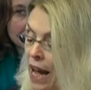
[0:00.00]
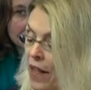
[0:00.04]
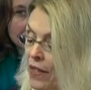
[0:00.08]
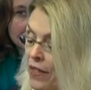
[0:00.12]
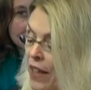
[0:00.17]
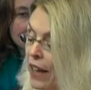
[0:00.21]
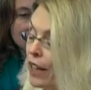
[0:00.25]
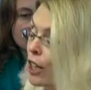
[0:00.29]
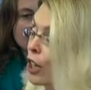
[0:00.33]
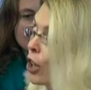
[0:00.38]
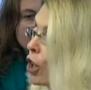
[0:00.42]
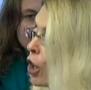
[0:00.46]

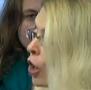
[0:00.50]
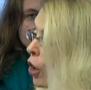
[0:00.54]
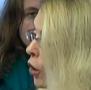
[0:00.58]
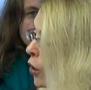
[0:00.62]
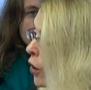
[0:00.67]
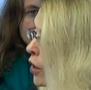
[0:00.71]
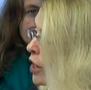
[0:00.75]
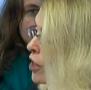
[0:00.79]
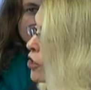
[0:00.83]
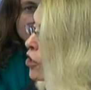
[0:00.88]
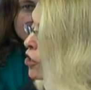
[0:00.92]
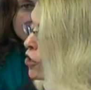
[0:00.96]
that
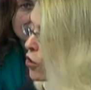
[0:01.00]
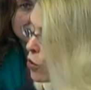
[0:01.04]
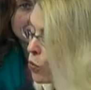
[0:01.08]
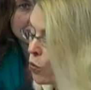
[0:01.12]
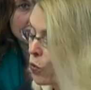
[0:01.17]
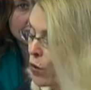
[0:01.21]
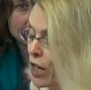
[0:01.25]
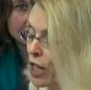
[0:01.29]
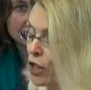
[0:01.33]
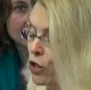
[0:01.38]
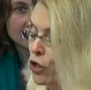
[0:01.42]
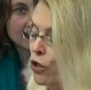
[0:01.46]
encourages
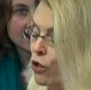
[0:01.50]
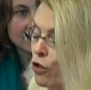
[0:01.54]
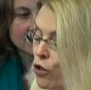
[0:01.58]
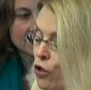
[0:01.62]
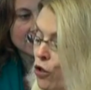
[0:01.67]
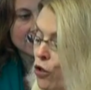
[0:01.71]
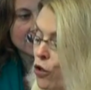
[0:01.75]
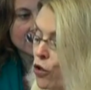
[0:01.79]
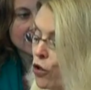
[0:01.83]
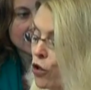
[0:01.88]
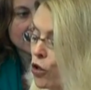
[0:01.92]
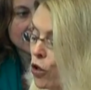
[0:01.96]

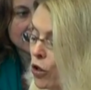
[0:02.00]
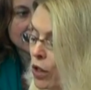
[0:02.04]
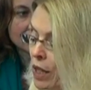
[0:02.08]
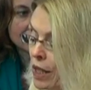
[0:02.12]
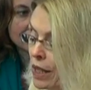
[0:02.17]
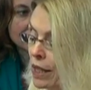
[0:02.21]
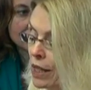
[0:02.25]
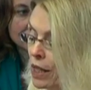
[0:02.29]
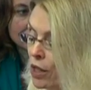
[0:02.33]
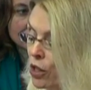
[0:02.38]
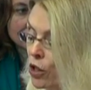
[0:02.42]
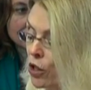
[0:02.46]
researchers to
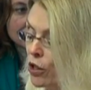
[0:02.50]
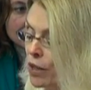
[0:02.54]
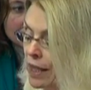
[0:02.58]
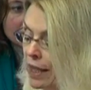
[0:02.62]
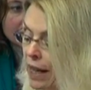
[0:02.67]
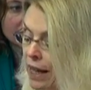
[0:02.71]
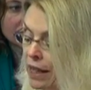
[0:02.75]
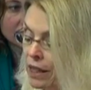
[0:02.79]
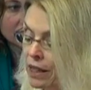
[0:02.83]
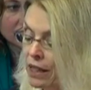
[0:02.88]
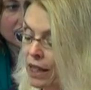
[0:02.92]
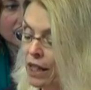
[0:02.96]
consider
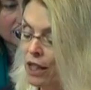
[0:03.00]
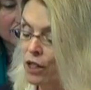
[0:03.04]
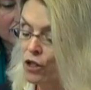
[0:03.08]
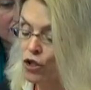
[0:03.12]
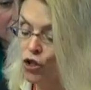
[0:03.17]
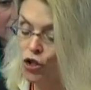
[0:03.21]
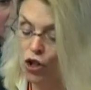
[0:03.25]
sex and